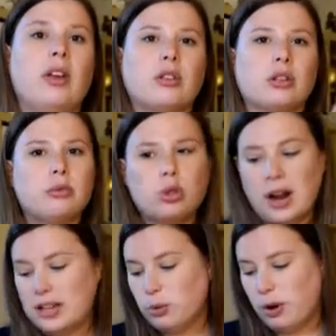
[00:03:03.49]
So I'm
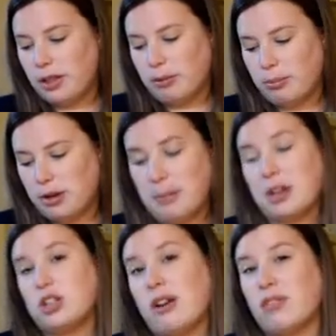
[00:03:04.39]
trying to wear them pretty
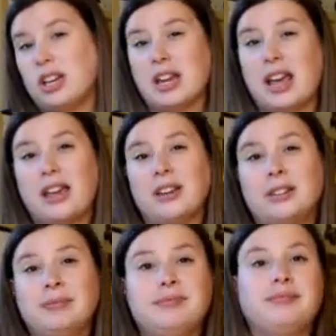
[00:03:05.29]
much every day.
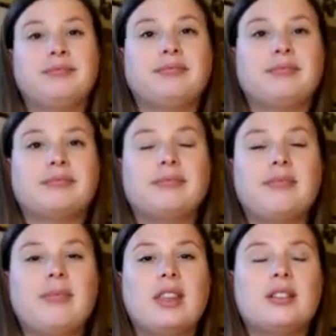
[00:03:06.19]

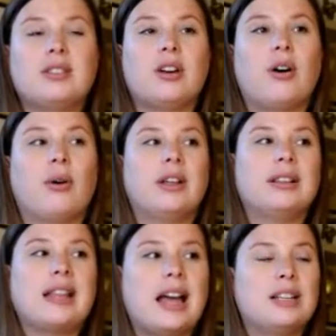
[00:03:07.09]
So
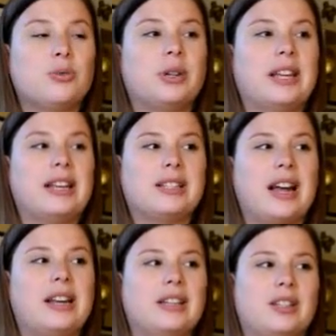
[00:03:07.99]
that is really
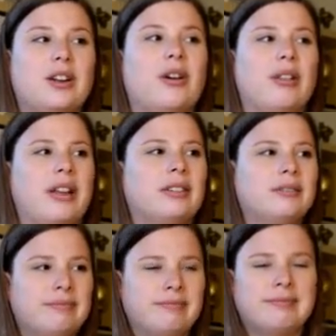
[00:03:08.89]
exciting to know that
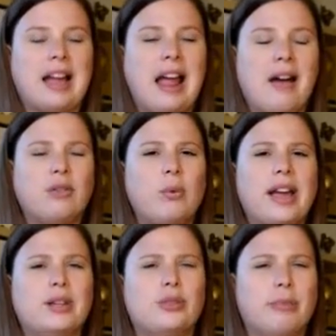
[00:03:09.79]
I have a
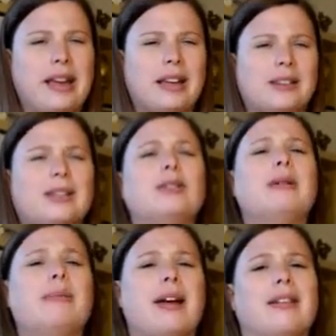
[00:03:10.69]
way to make it a little
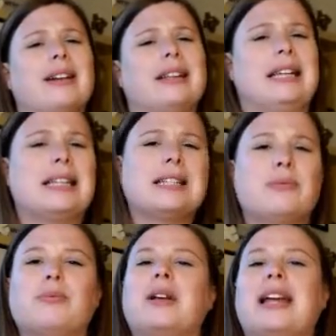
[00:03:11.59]
bit better, at least
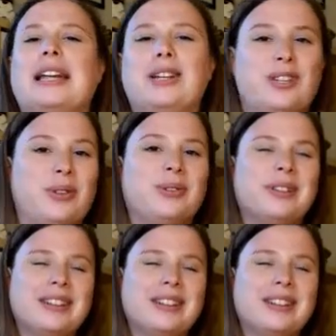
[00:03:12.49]
when I need to.